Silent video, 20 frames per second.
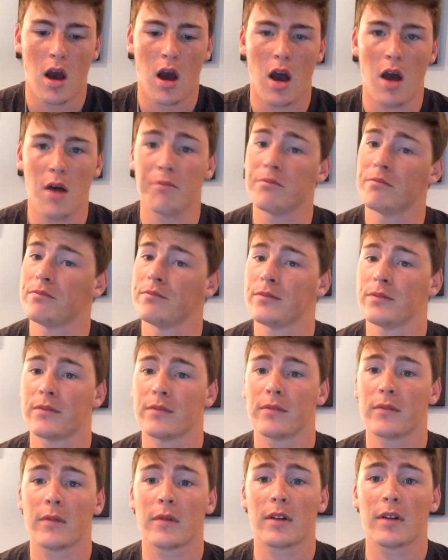Um,
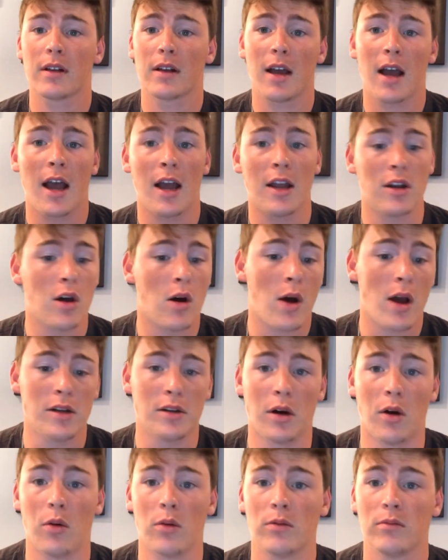I know
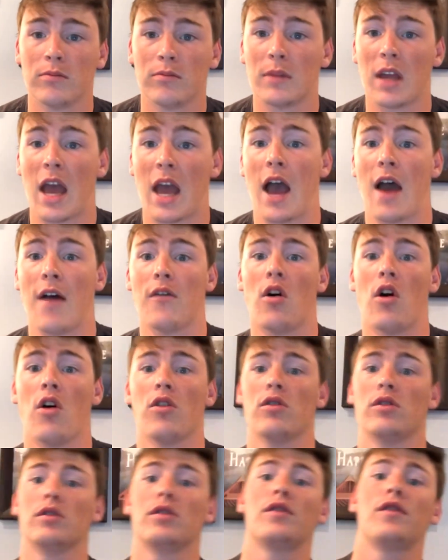I don't have
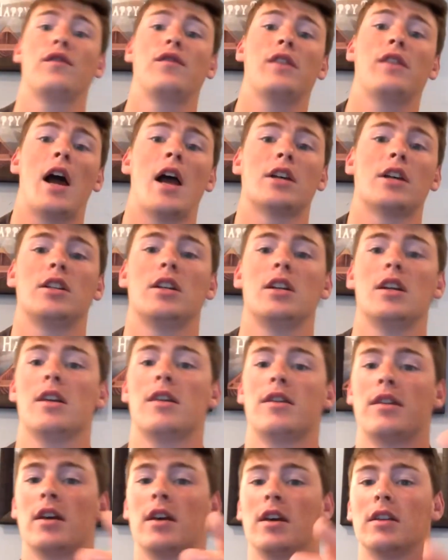all those
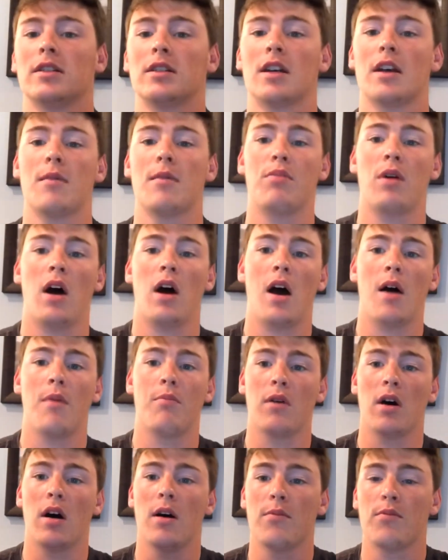flashy things that
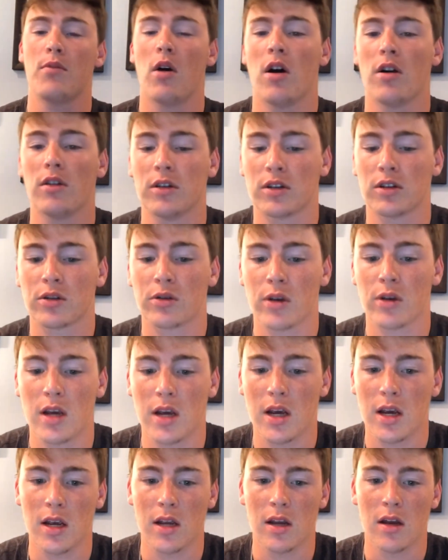pop up on the
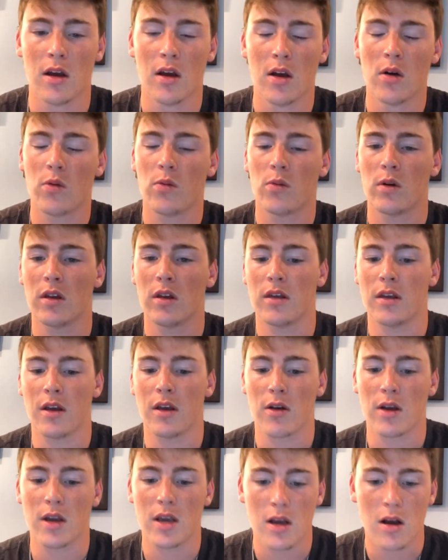screen with
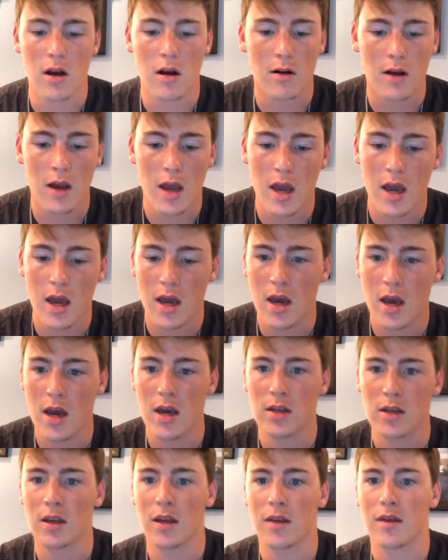their
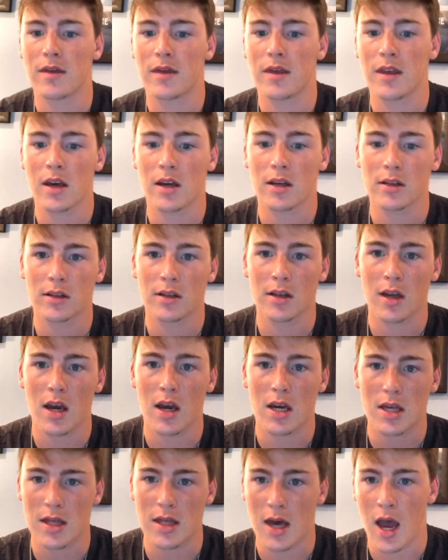ERAs and things
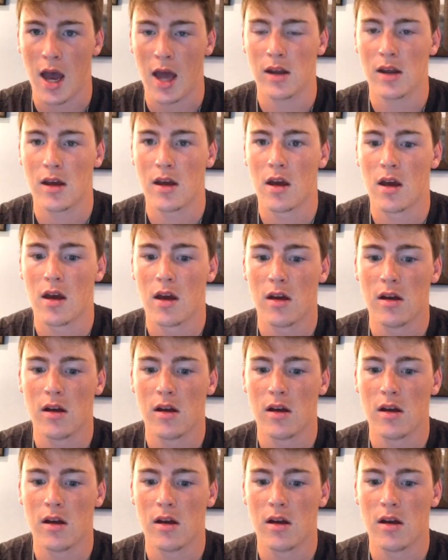like that.